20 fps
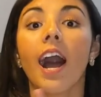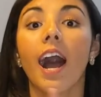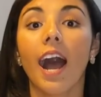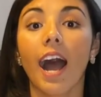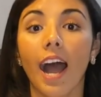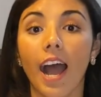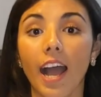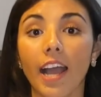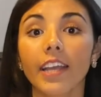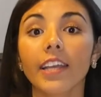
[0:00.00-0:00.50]

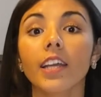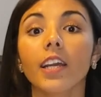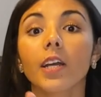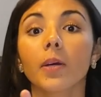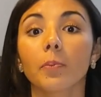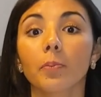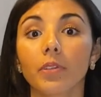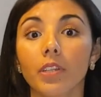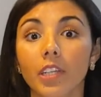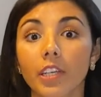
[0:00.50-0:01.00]
I
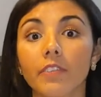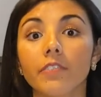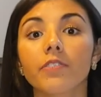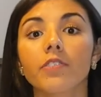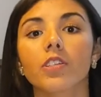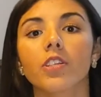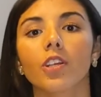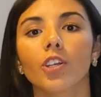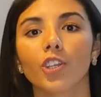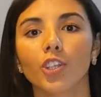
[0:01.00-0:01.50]

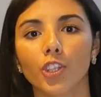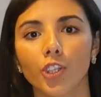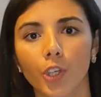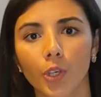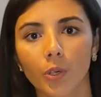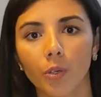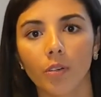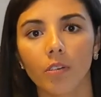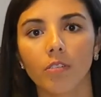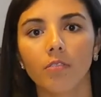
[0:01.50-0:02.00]
uplift
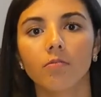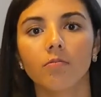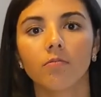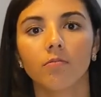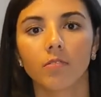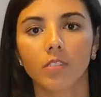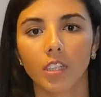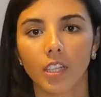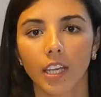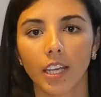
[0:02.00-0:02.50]
you.
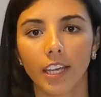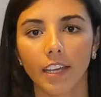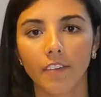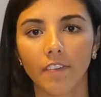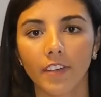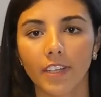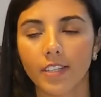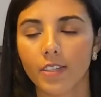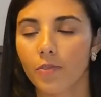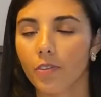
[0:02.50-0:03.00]
It
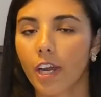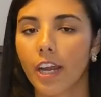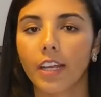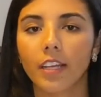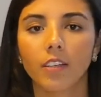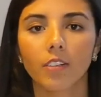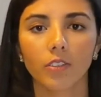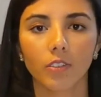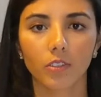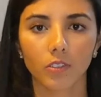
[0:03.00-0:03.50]
fits,
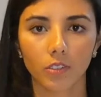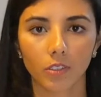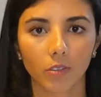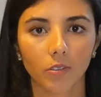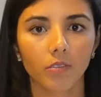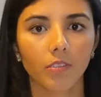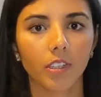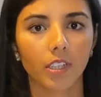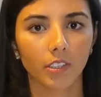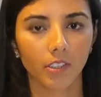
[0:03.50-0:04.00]
right?
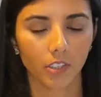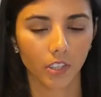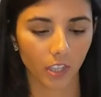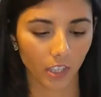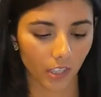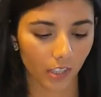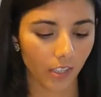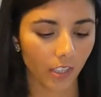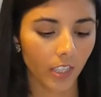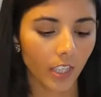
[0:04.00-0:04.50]
So it's
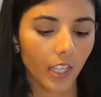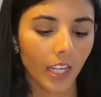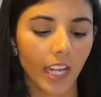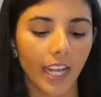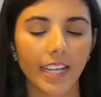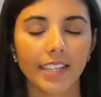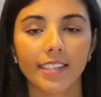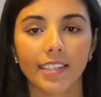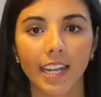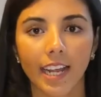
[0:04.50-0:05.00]
good.
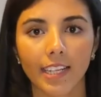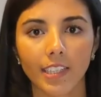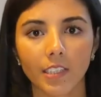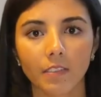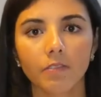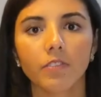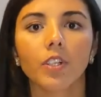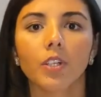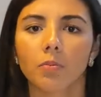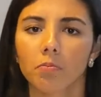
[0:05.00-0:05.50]
It's an active
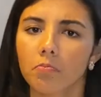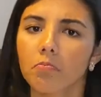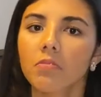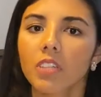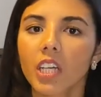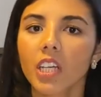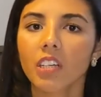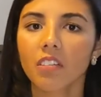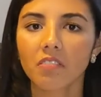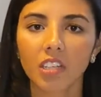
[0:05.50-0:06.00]
verb.
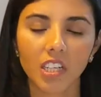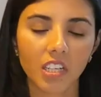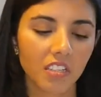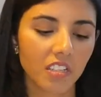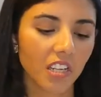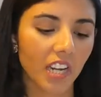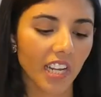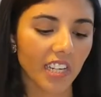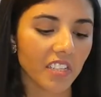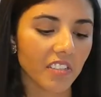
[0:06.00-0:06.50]
Yeah, it is
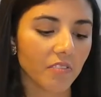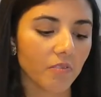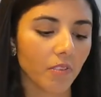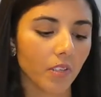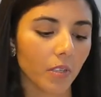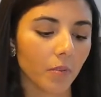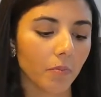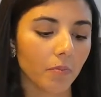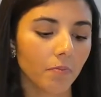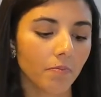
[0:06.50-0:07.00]
an active
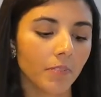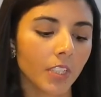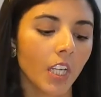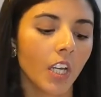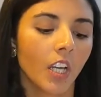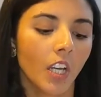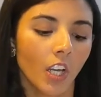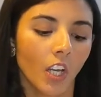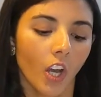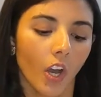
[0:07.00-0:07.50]
verb.
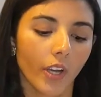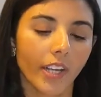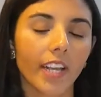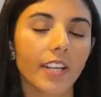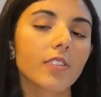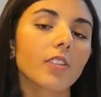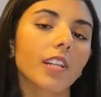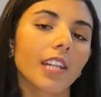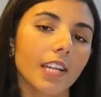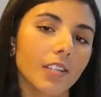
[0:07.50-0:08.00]
Okay,
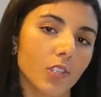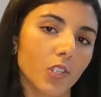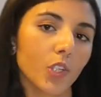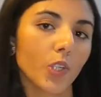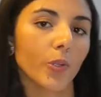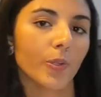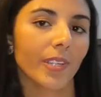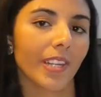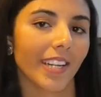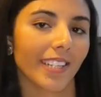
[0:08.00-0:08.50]
so let's
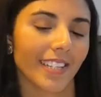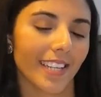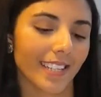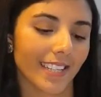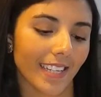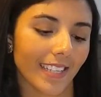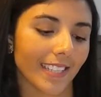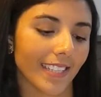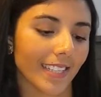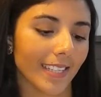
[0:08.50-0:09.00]
use it in a
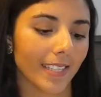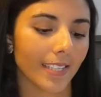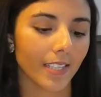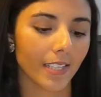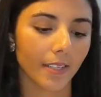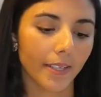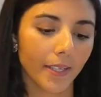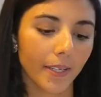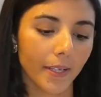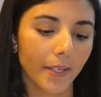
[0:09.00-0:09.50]
sentence.